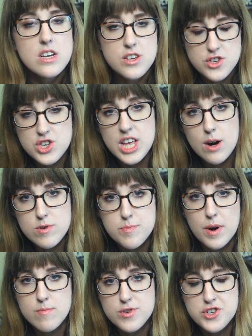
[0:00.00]
So that was
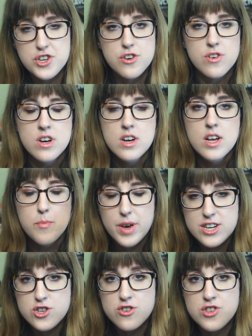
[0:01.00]
Bumbershoot.
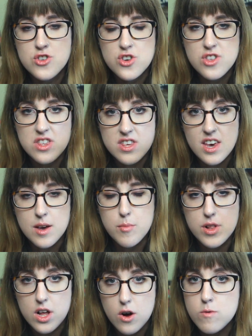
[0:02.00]
Pictures to the thing
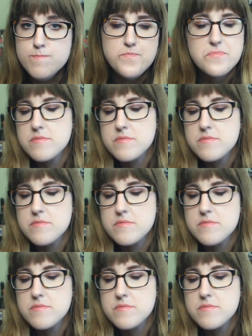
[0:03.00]
below.